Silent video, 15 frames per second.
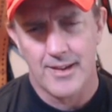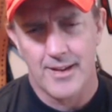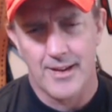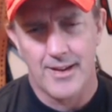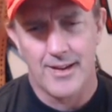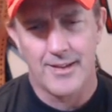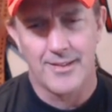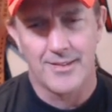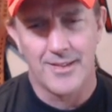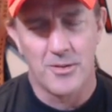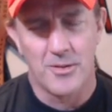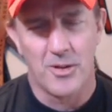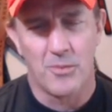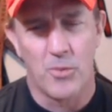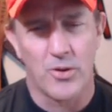
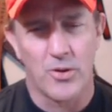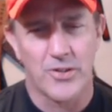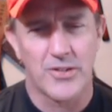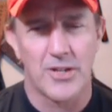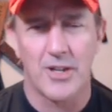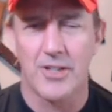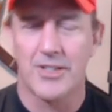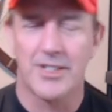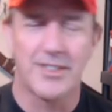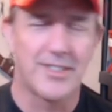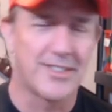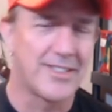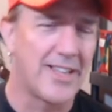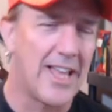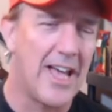And the motor sergeant
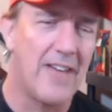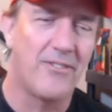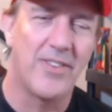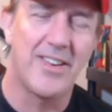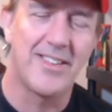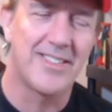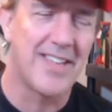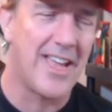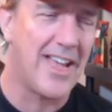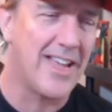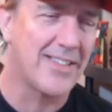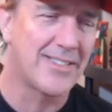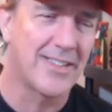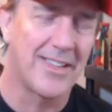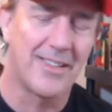just laughing his
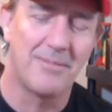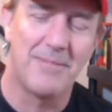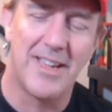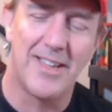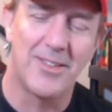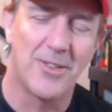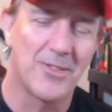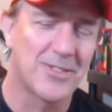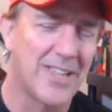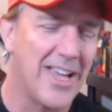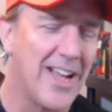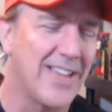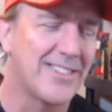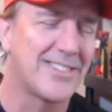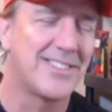ass like, man, those
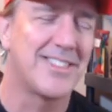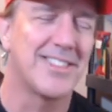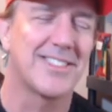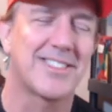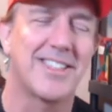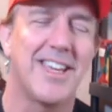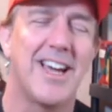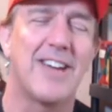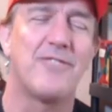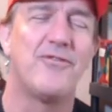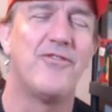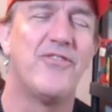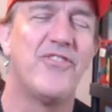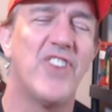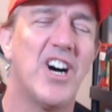guys just got
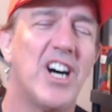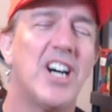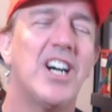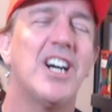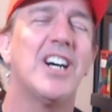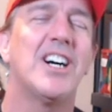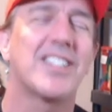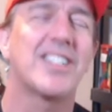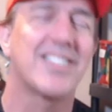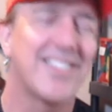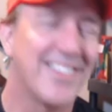fucked.